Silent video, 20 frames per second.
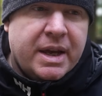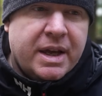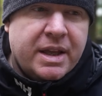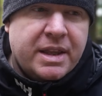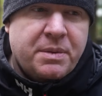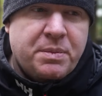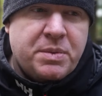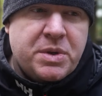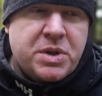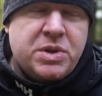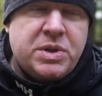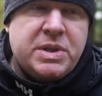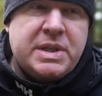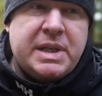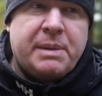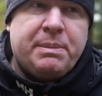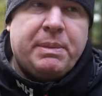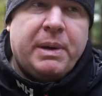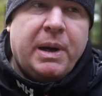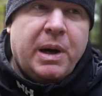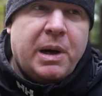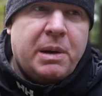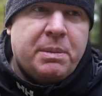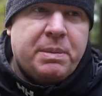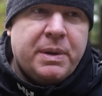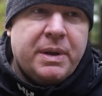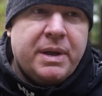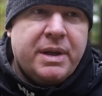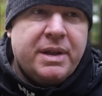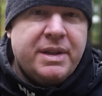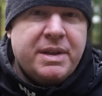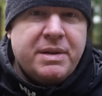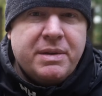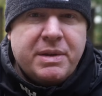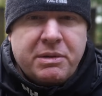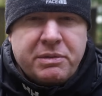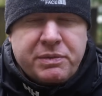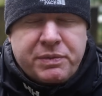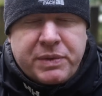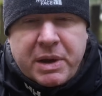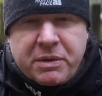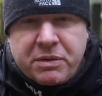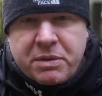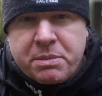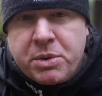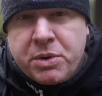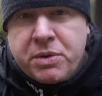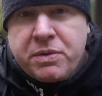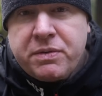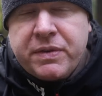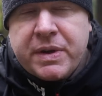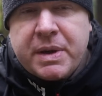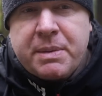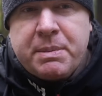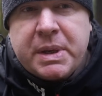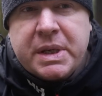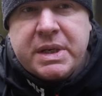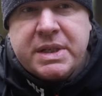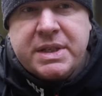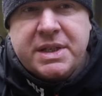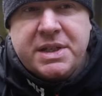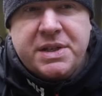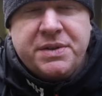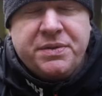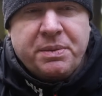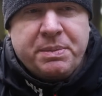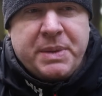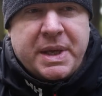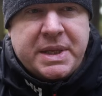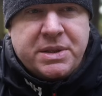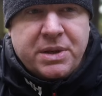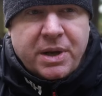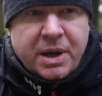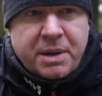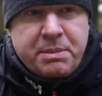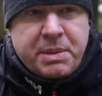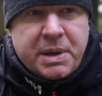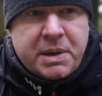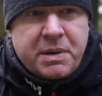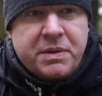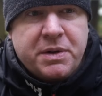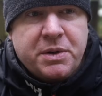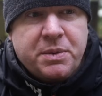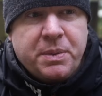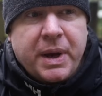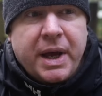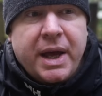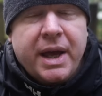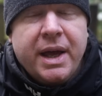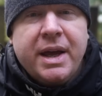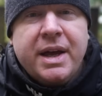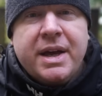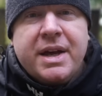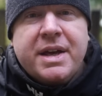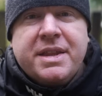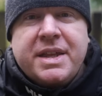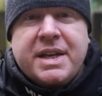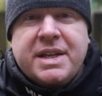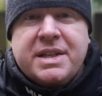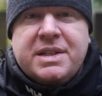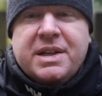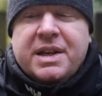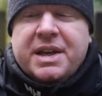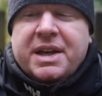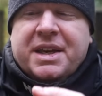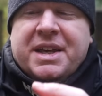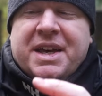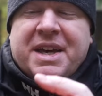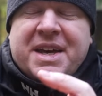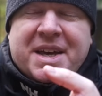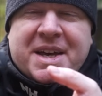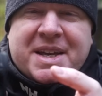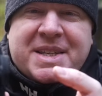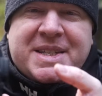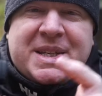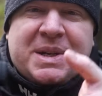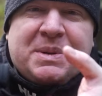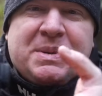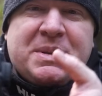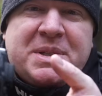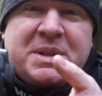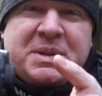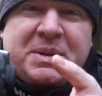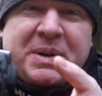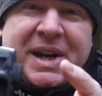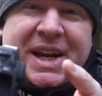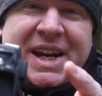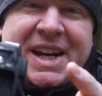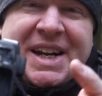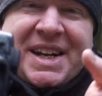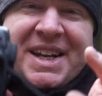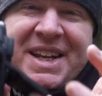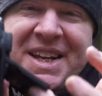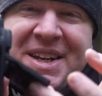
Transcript: then when you step up, they remove it because this is from that time period where things like a tilt screen,